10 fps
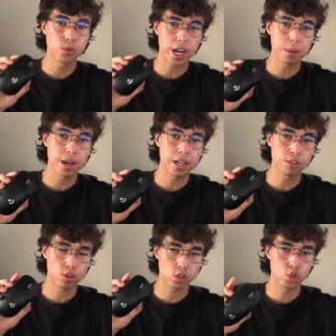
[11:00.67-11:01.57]
recommend
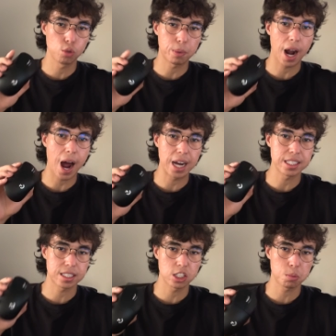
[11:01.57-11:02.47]
it for a super high
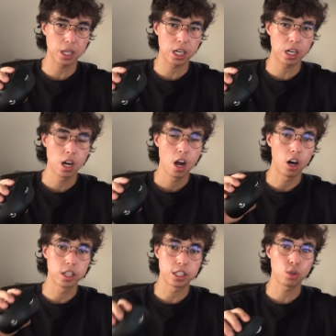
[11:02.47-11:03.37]
sense player
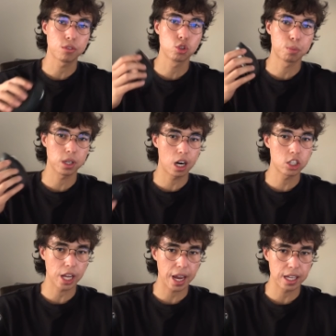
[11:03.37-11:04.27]
unless you have super
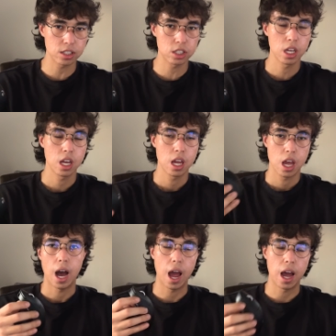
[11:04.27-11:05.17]
large hands.
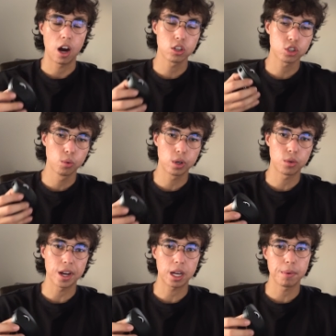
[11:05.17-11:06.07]
I also
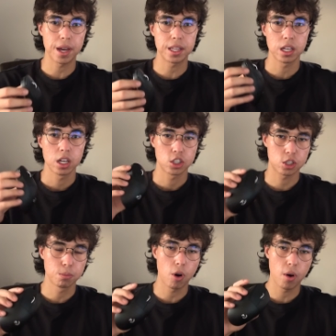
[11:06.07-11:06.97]
wouldn't recommend
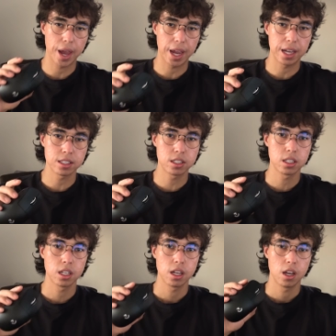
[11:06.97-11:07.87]
small
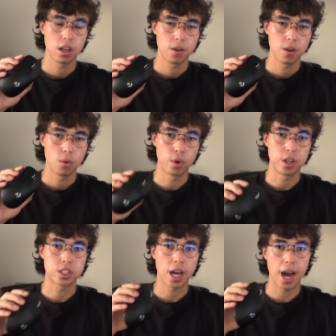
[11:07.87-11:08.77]
hands
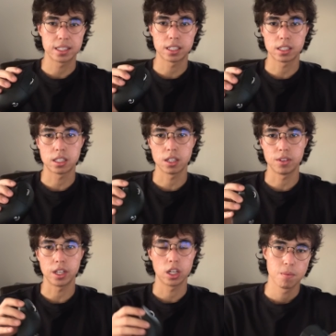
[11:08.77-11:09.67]
with high sensitivity.